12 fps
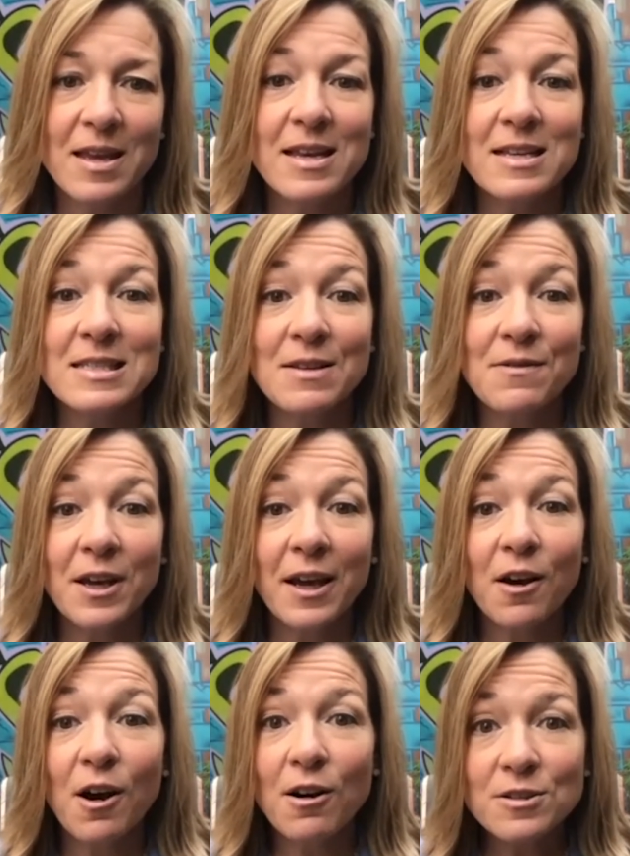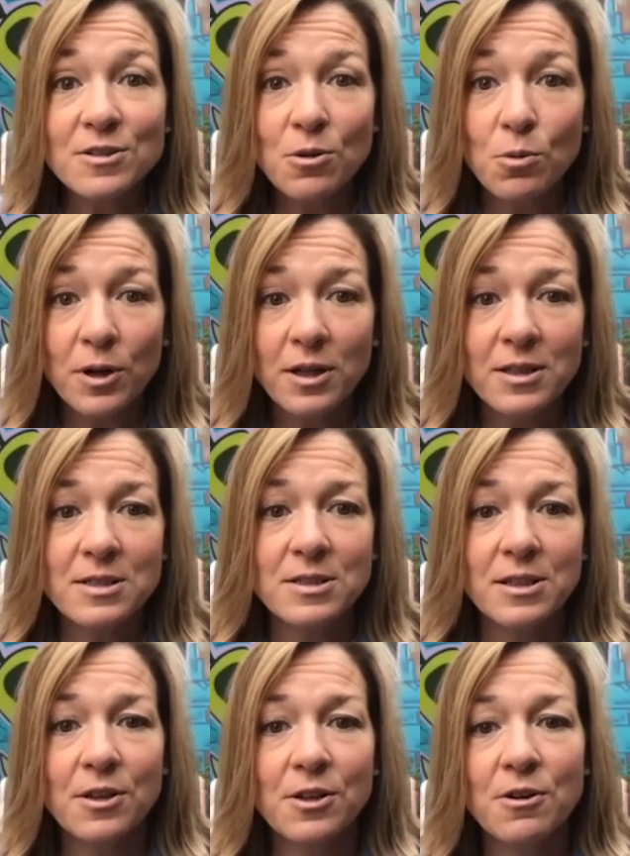CVI also worked to
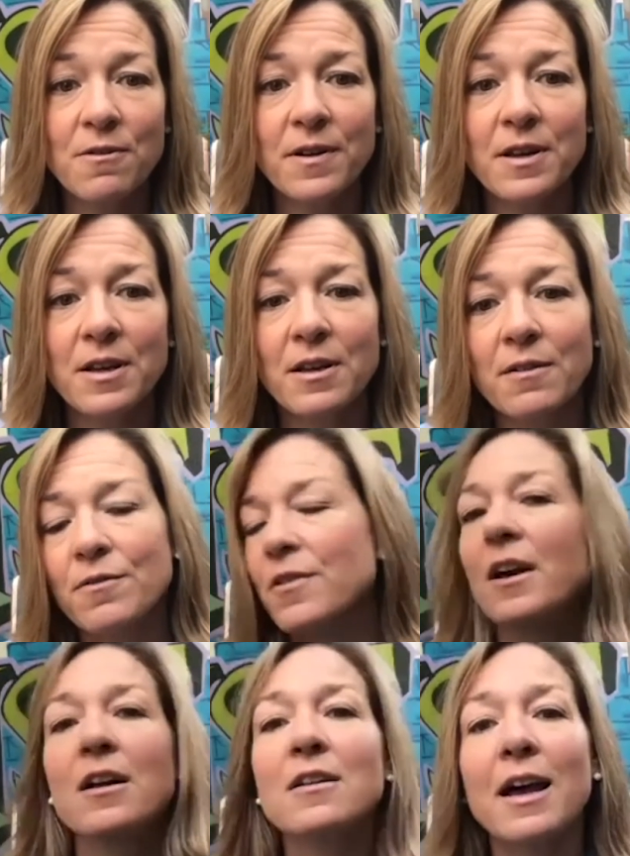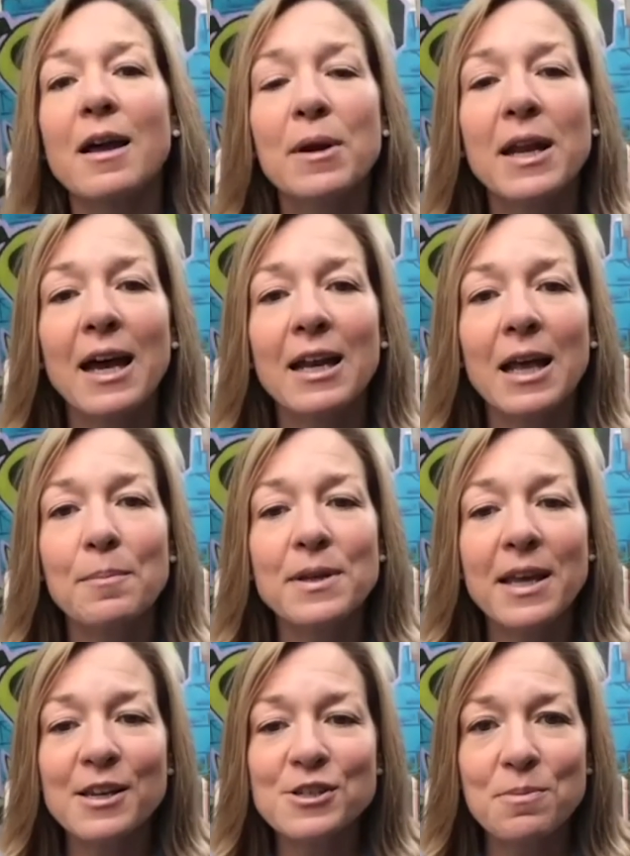secure funding for the climate
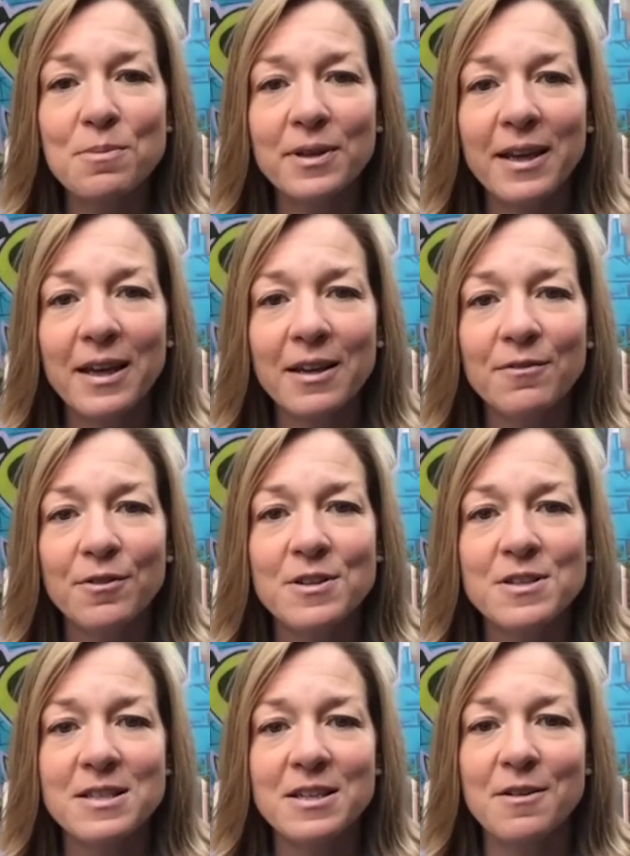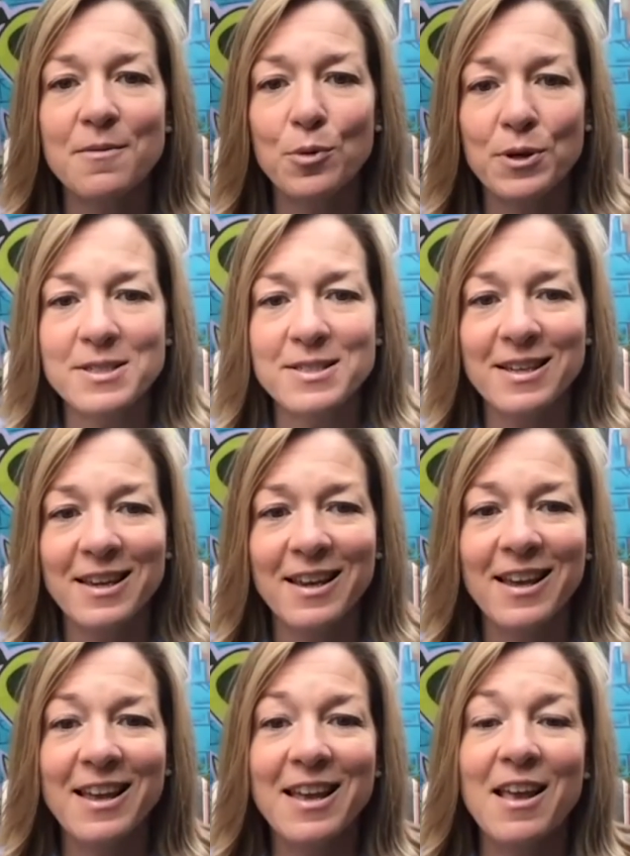adaptation plan for the city of Boise
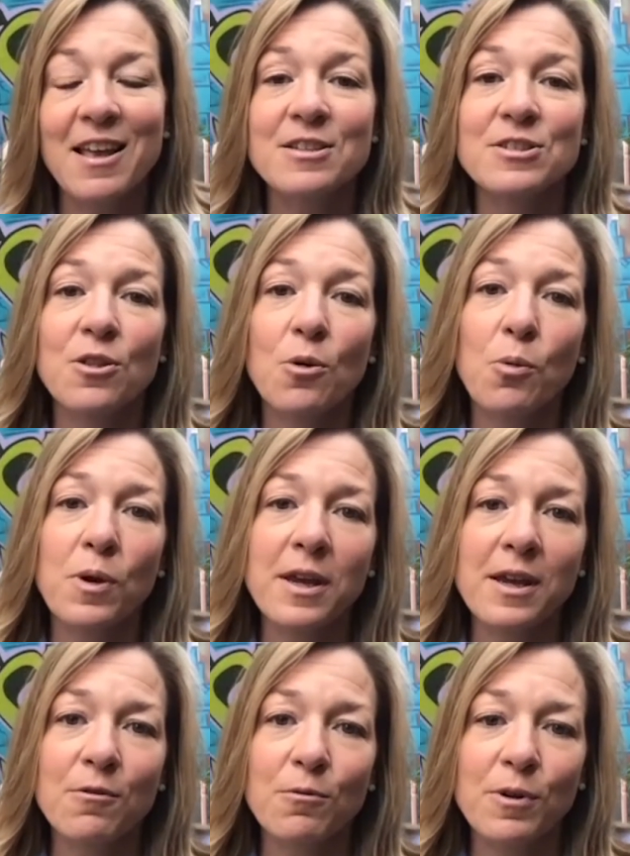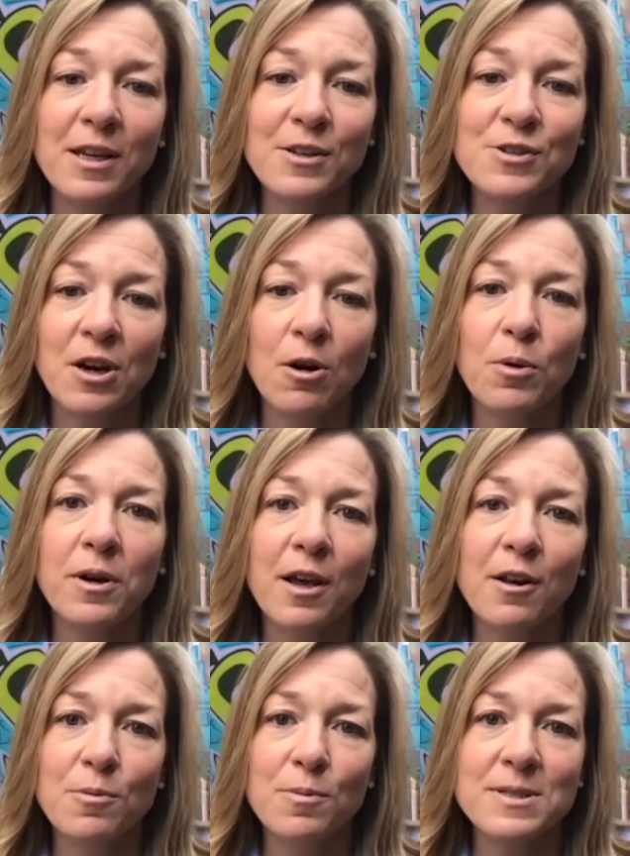so that we can reach our 100%
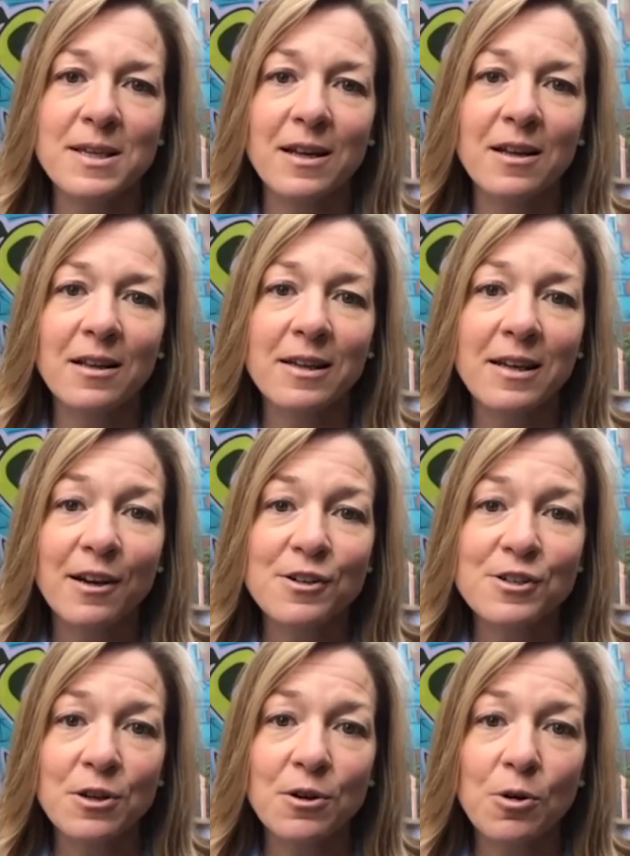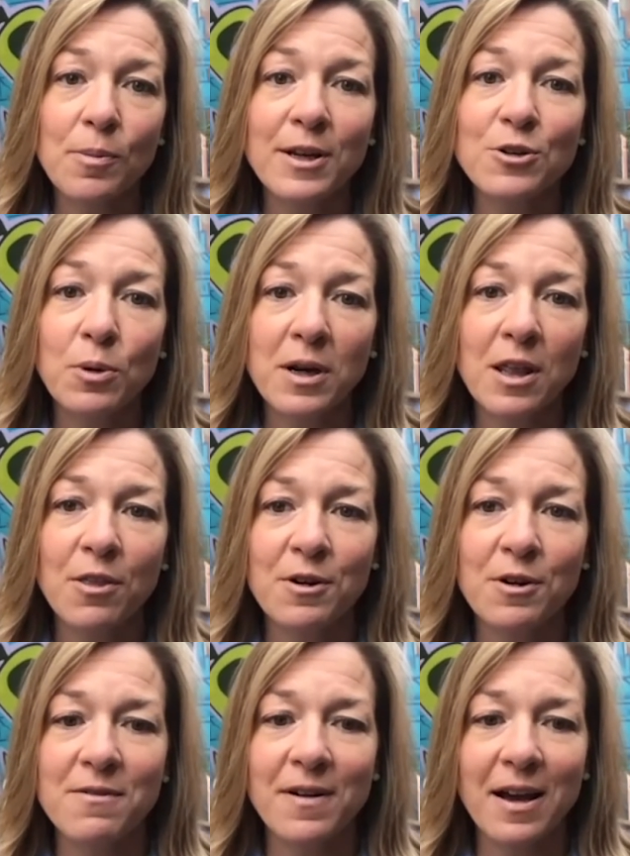clean energy goal by
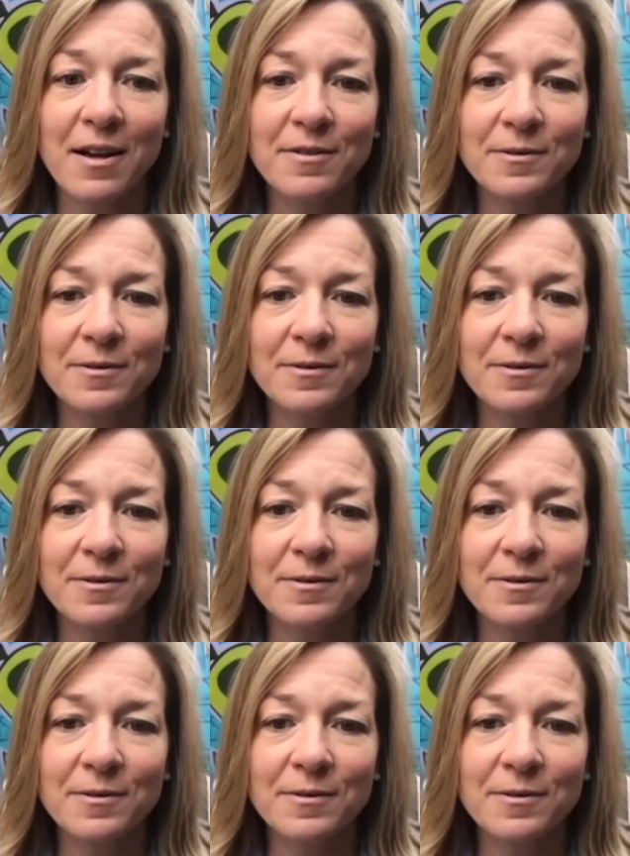2035.